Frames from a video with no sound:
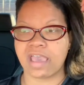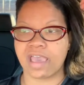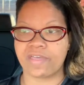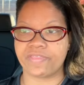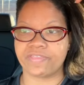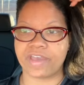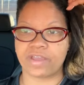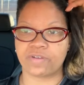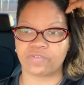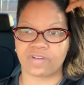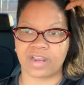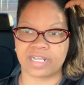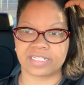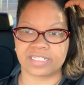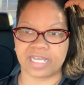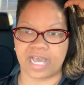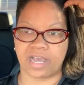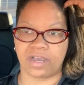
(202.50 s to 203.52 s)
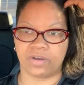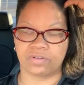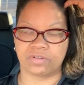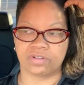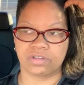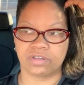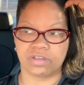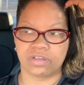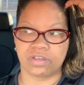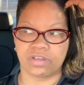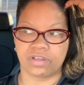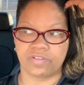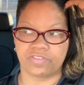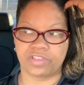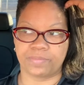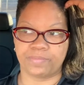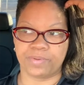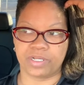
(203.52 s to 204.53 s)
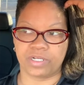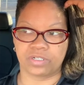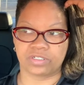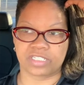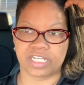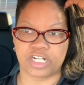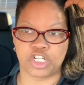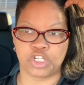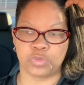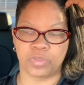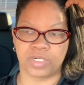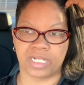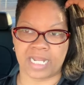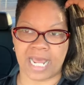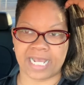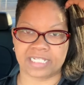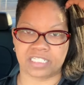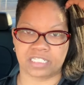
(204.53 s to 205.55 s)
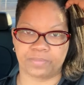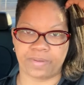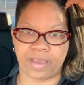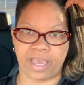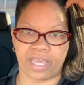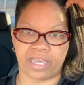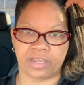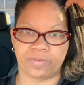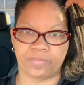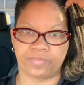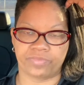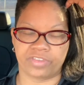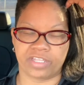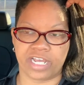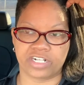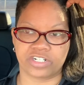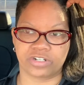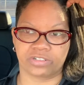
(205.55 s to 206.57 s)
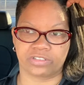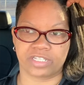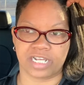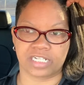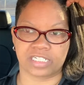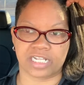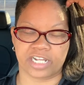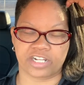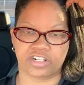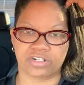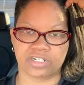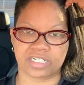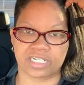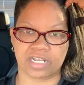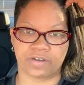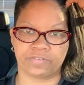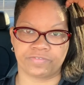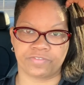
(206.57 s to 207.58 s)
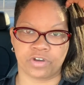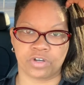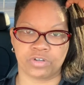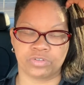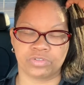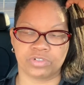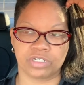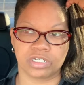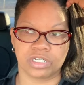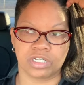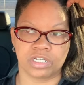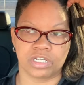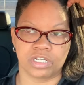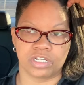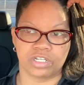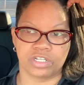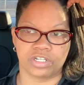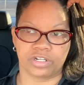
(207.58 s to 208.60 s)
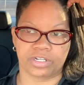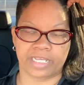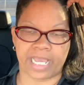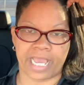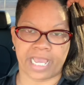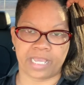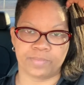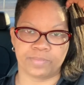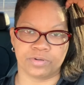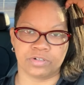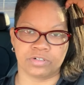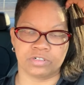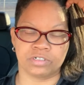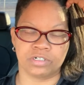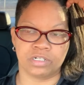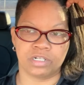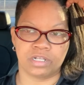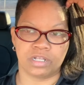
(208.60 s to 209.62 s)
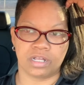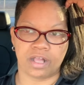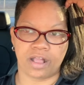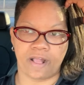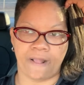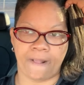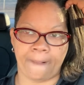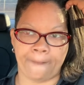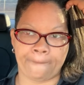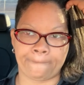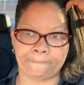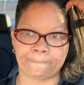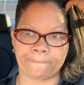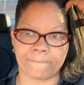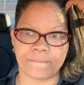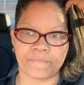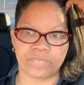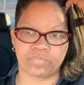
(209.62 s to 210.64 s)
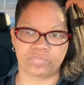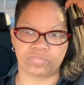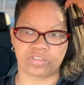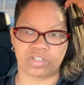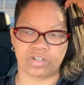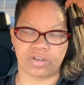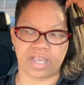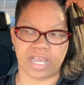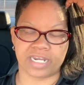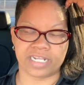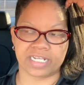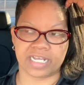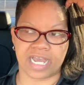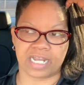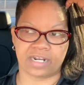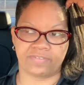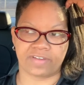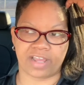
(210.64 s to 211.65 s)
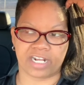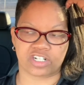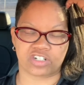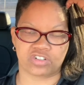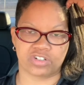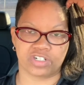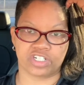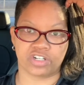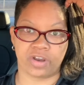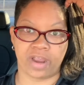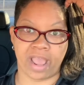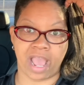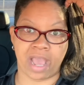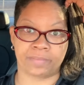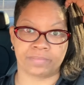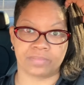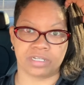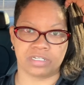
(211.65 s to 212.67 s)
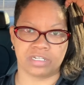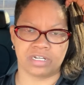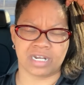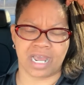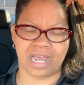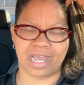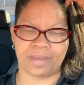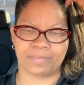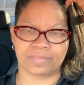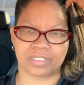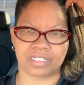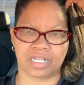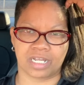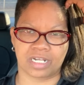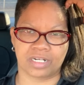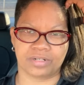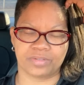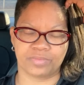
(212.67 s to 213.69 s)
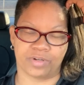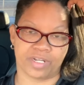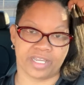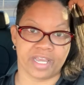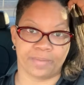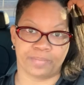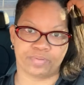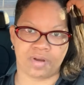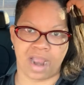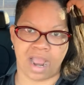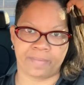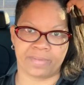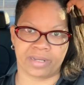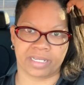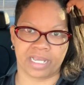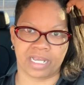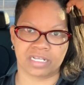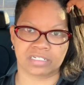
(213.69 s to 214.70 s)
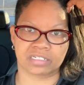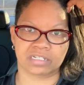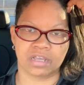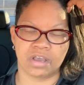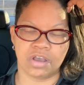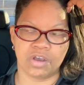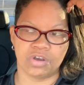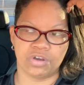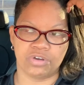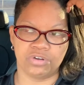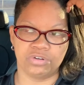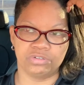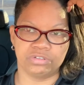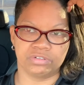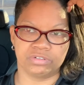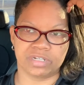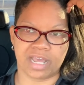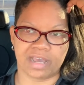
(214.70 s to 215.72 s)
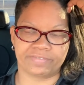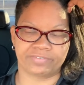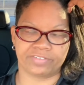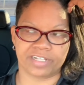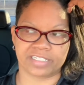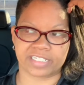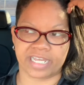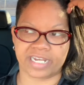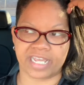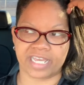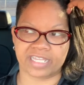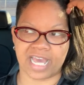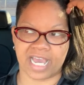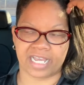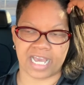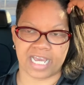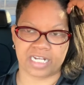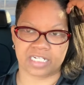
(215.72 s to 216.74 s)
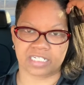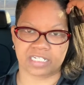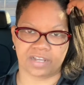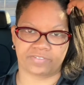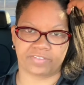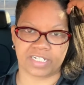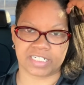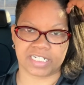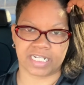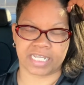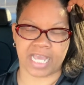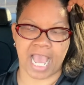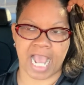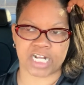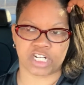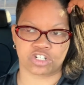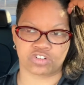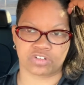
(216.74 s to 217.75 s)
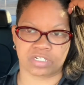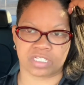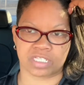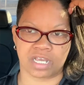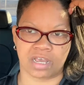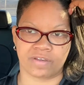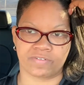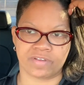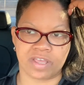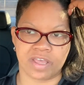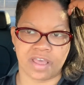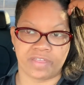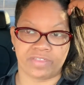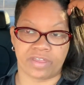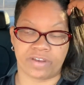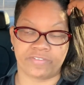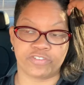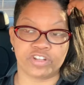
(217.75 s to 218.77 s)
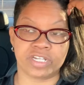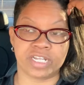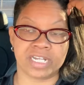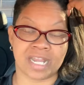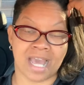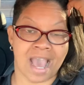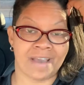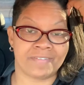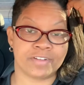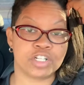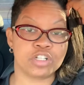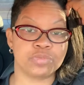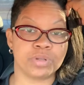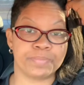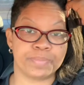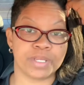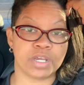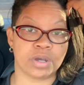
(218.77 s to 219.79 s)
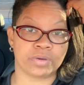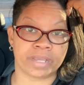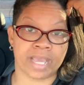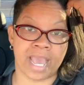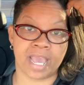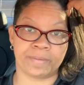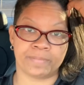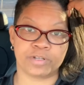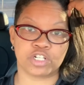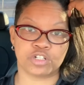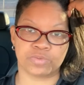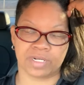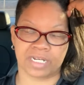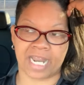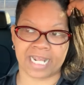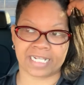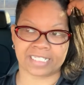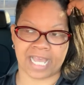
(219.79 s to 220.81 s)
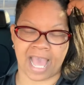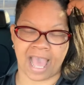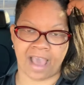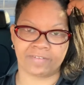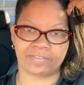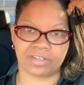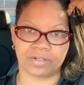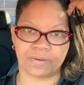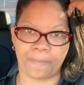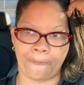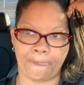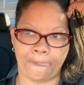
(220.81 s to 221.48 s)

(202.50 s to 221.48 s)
and then write down the bills that you would like to pay. That's your things like your cell phone, your cable, um, you know, any kind of extras. You're, Am you're not Amazon. Well, yeah, Prime, I guess. Hulu, Netflix, any of that kind of stuff that's like extra stuff. That if you didn't have it, you would be okay, but you would like to have it.